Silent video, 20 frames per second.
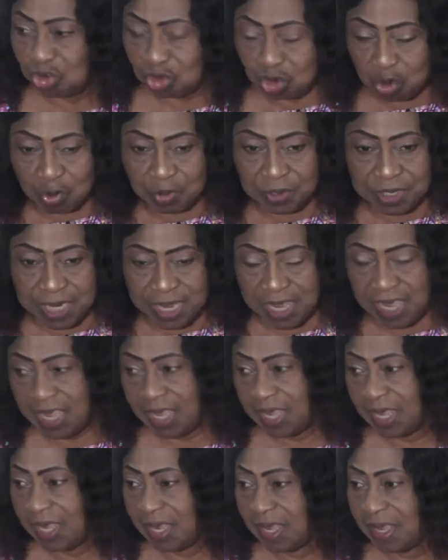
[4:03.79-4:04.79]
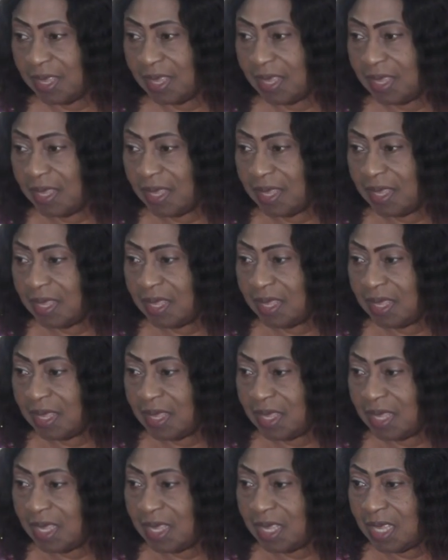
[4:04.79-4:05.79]
Today,
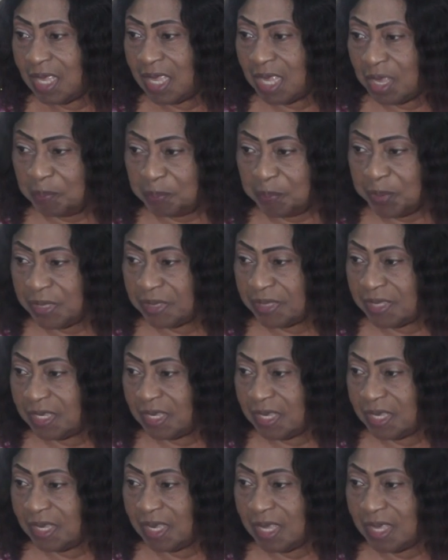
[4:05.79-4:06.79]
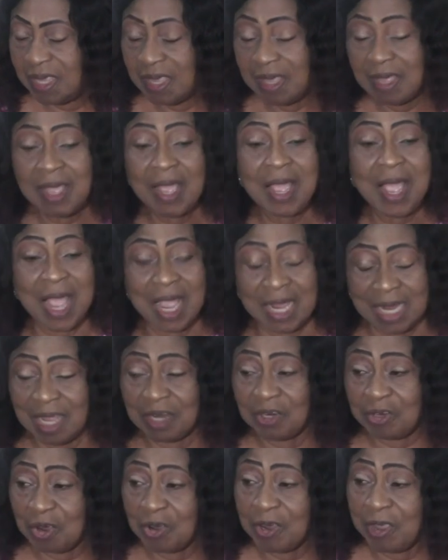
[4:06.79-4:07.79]
APC, I
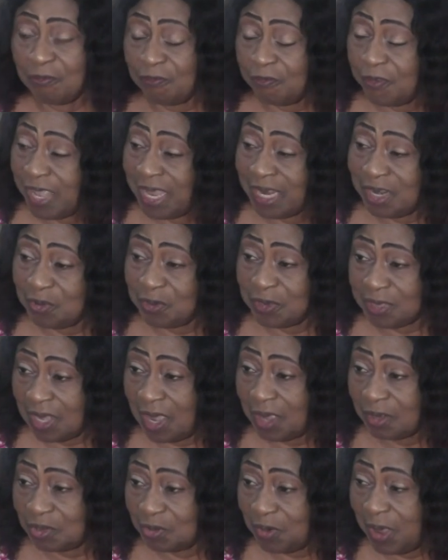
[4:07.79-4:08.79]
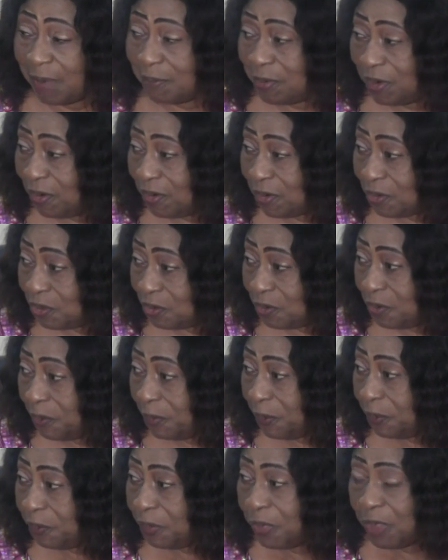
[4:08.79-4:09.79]
can talk of Edo South where I belong to,
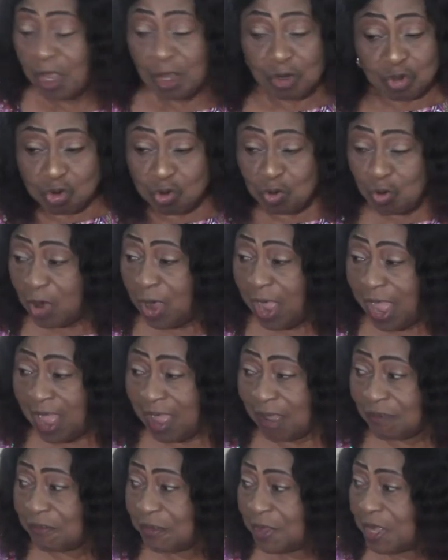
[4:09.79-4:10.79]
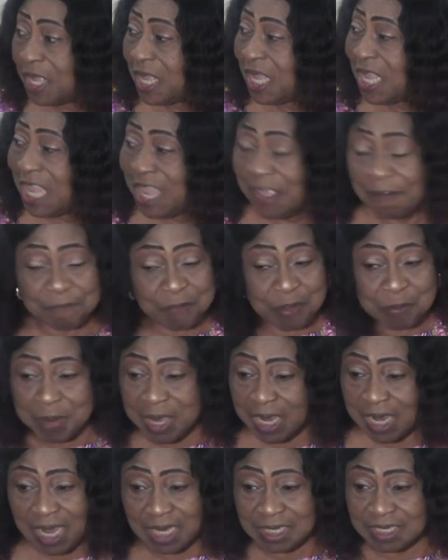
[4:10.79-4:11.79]
do not have a
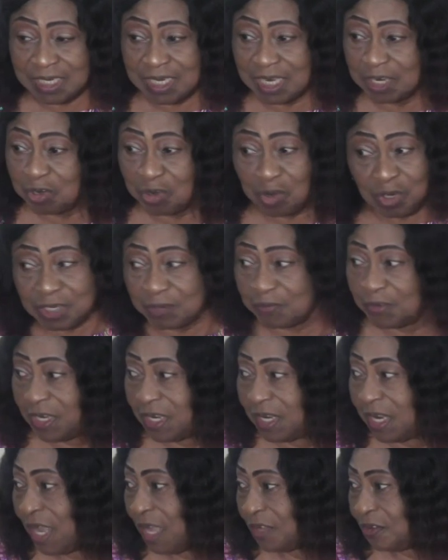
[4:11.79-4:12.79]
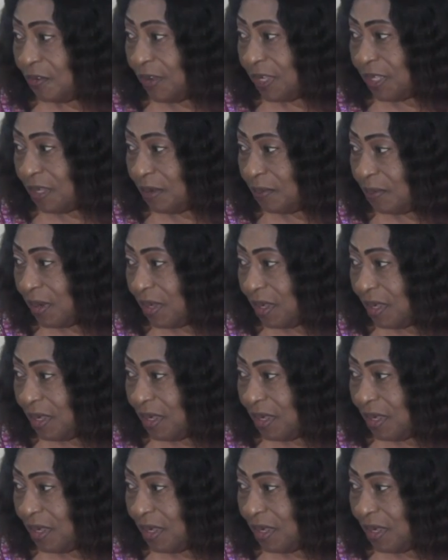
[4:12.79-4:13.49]
female candidate, not even in the House of Assembly.